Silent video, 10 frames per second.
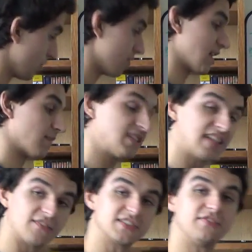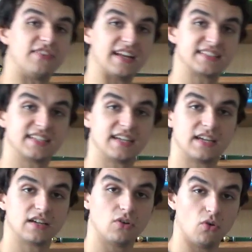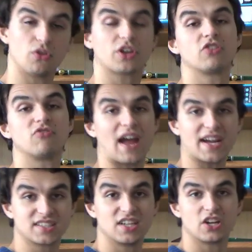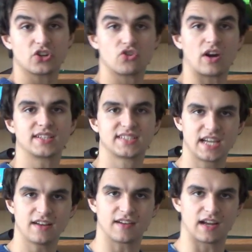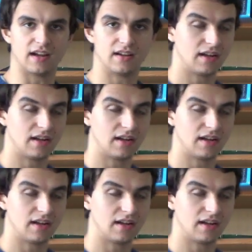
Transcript: the receptors have to fit all the correct criteria.